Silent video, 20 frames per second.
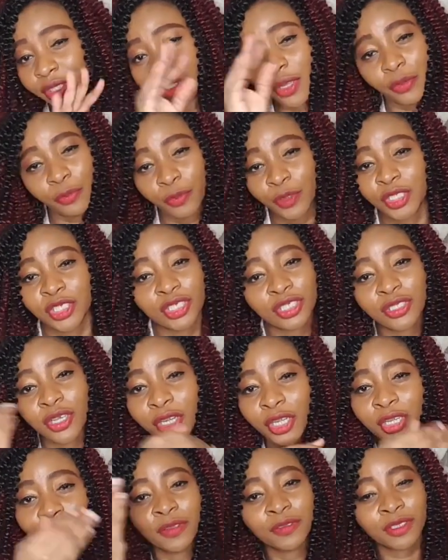so we're just
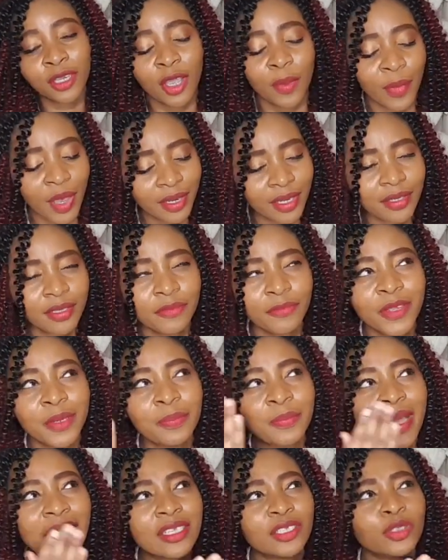not going to talk about it
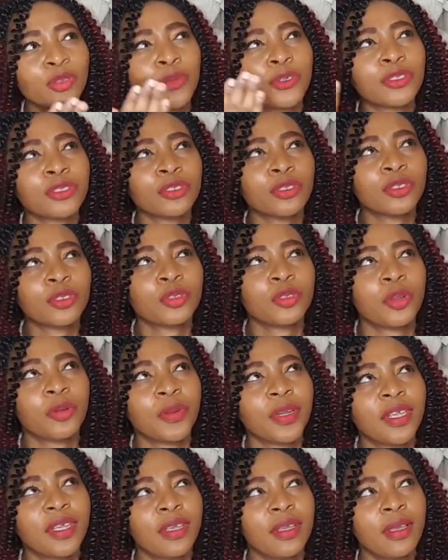with backstory to the
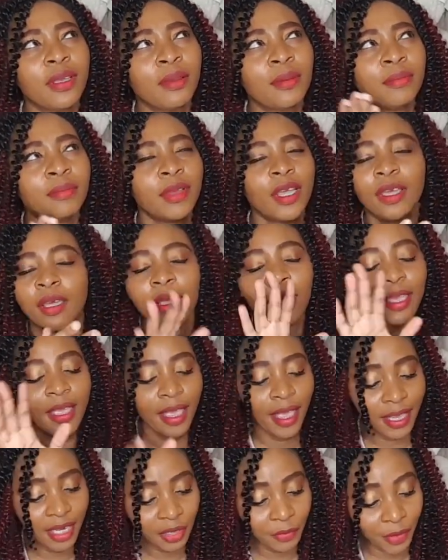story.
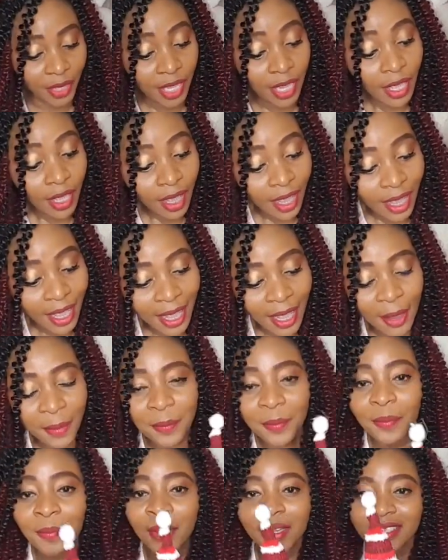Anyway,
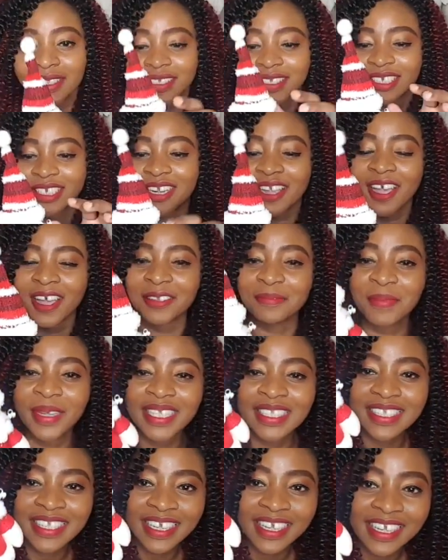but she got
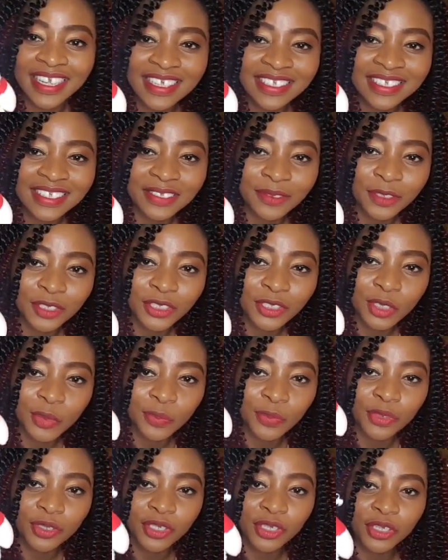me this, which is
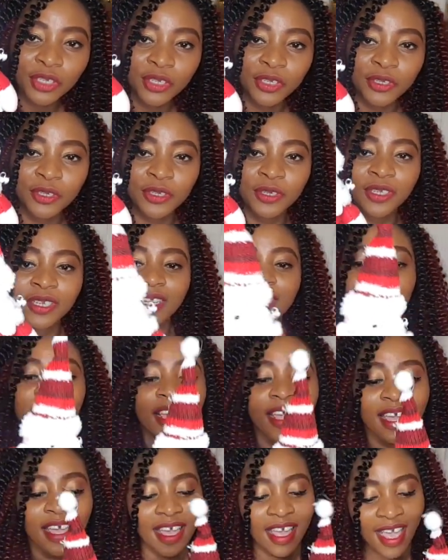super cute.
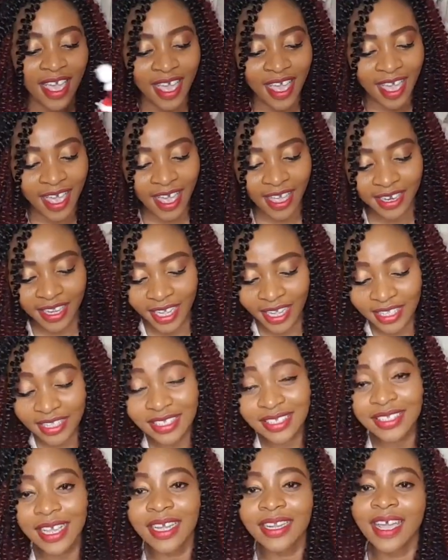And
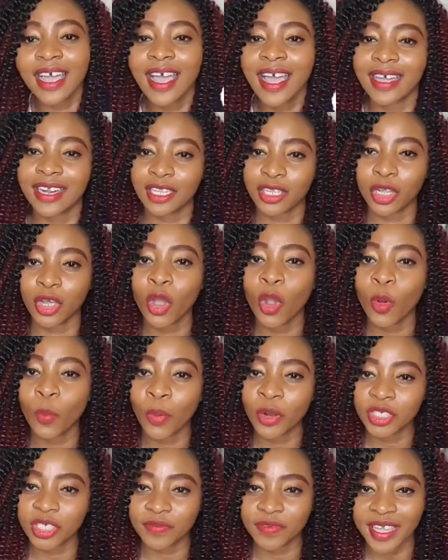inside had a whole
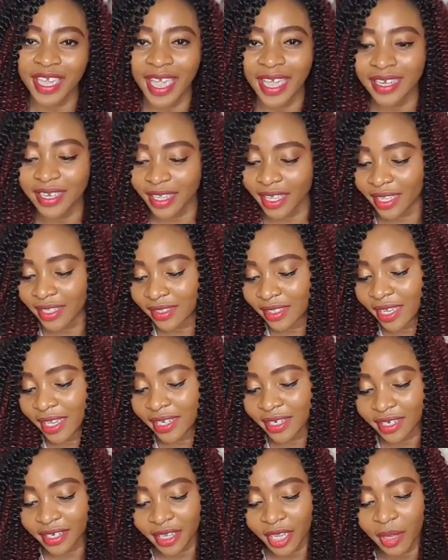bunch of candy
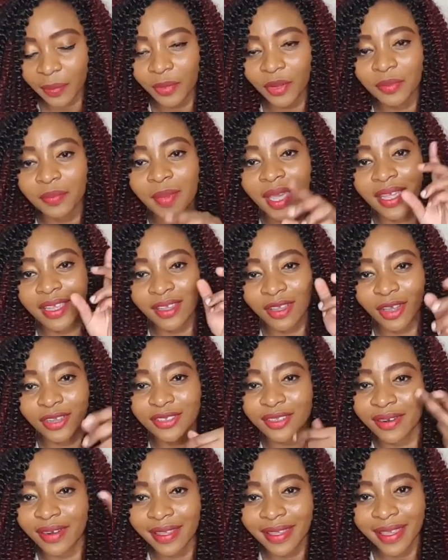in there, but my
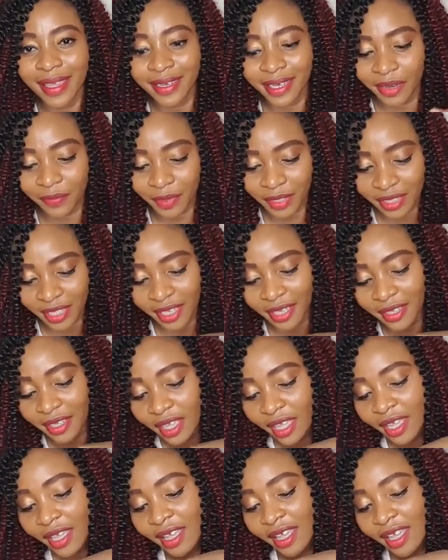goddaughter ate everything.